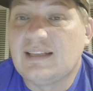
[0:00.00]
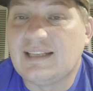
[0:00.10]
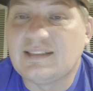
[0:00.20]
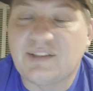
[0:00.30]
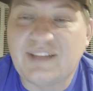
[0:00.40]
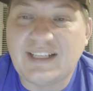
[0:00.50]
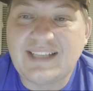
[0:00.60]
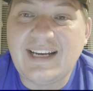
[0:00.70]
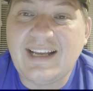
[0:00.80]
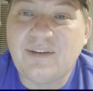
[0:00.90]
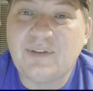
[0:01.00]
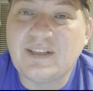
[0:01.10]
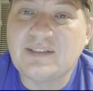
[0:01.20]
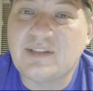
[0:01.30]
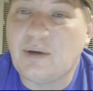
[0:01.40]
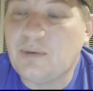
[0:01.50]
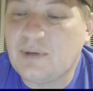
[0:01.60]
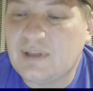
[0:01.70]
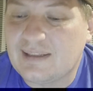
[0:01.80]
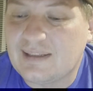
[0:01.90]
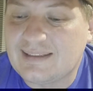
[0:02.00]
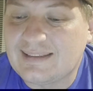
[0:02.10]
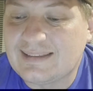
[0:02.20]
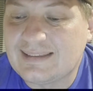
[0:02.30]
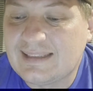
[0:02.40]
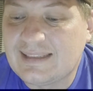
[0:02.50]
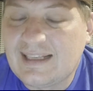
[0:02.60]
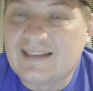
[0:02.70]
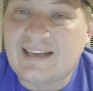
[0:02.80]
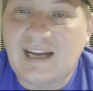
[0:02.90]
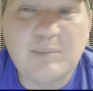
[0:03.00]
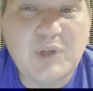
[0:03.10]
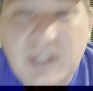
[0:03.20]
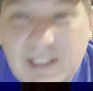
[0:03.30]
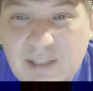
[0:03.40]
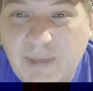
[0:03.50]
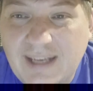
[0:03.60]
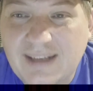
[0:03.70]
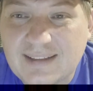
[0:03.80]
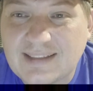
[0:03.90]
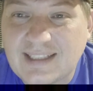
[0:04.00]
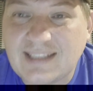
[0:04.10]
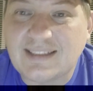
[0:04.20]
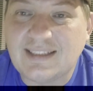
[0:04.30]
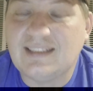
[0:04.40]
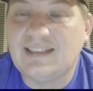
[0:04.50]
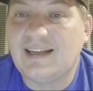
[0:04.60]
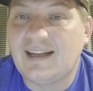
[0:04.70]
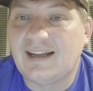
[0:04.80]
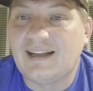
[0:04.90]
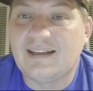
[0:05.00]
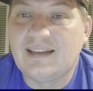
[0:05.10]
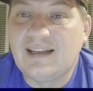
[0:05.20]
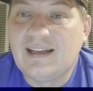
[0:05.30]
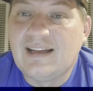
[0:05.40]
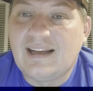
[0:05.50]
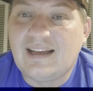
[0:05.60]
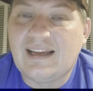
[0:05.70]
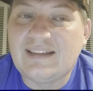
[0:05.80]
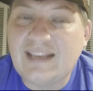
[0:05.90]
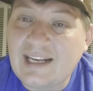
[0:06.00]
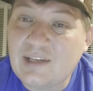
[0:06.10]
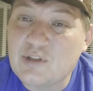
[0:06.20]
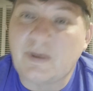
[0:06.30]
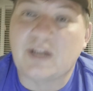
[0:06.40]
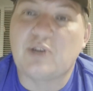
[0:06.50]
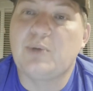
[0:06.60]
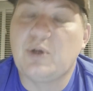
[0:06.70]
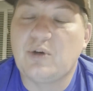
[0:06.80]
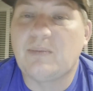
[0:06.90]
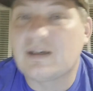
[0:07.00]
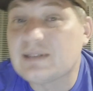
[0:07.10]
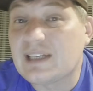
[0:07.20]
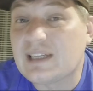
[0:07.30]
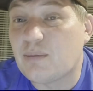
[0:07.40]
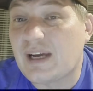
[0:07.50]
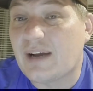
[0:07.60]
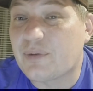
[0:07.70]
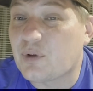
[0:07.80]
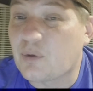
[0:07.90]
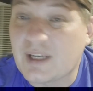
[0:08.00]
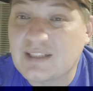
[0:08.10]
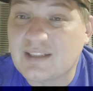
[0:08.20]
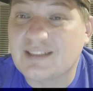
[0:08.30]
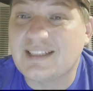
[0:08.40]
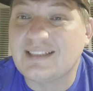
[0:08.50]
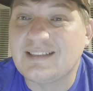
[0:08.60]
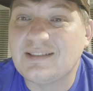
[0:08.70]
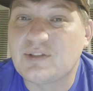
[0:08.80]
And so that's kind of how things go. And I'm good at the beginning of the season. And then I use my computer model to help me out through the rest of the season.